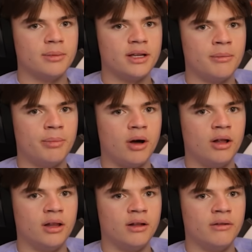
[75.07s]
it to be a
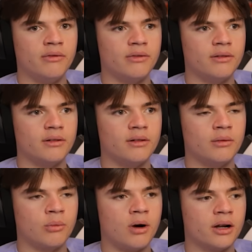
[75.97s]
ball of
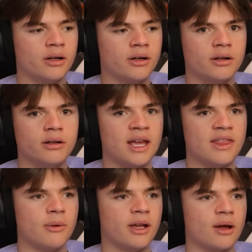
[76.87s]
water. Okay,
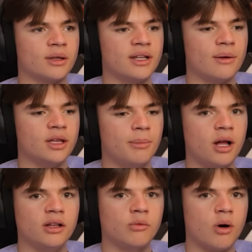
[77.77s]
there we go. So now it's a
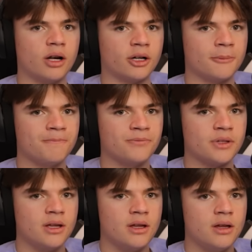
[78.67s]
ball of water.
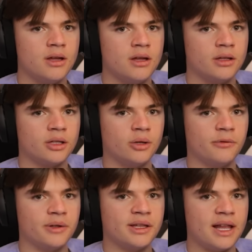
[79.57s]
So
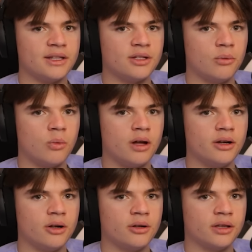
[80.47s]
if we set it to
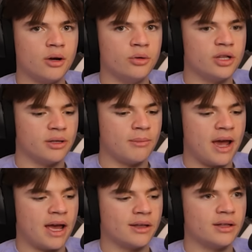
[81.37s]
one Earth's ocean
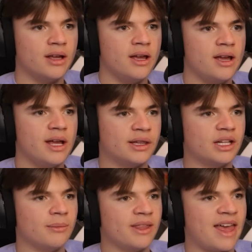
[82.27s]
mass, it's
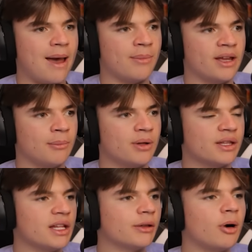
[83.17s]
going to be that big. But
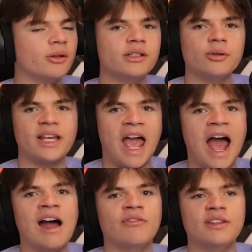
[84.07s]
since Mars is only
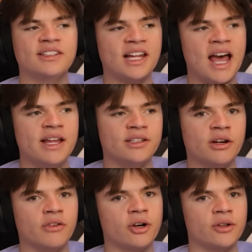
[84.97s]
half the size
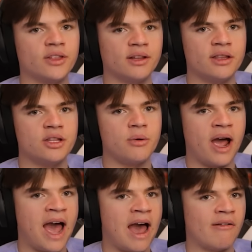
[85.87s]
of Earth, let's do
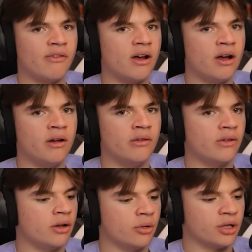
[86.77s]
half
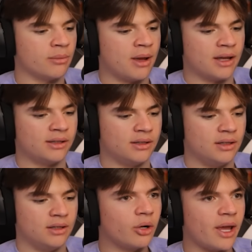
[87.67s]
of an ocean mass.
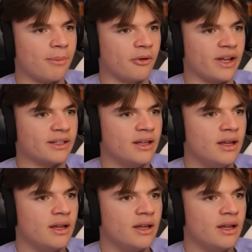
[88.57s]
Okay, perfect.